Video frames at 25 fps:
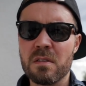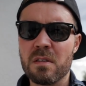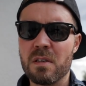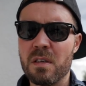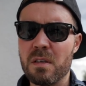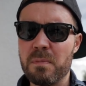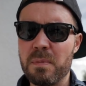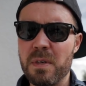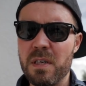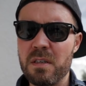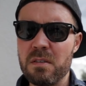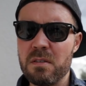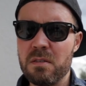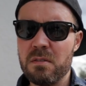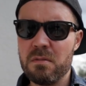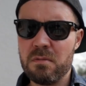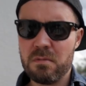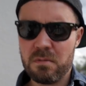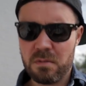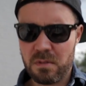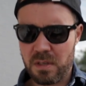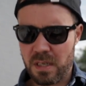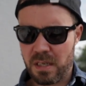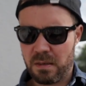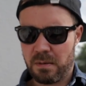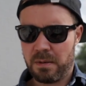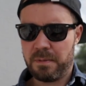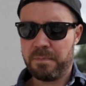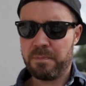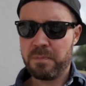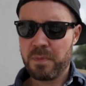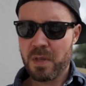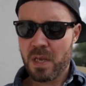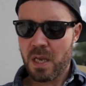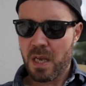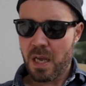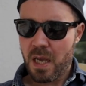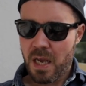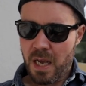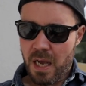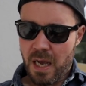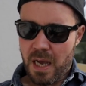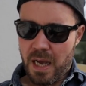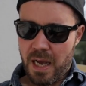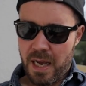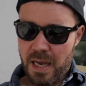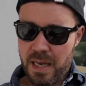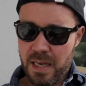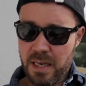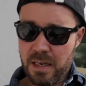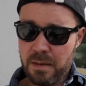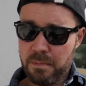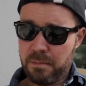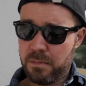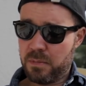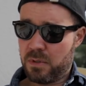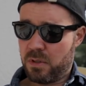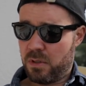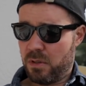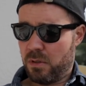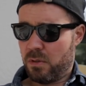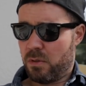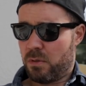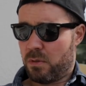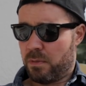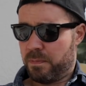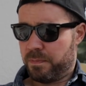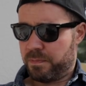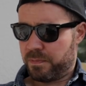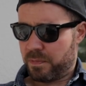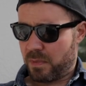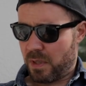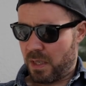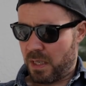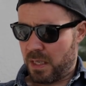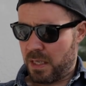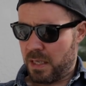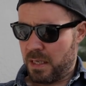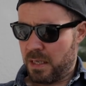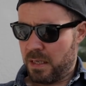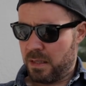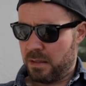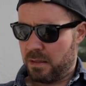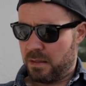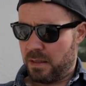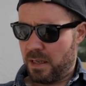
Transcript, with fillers: Any better? Anyway, um, so uh,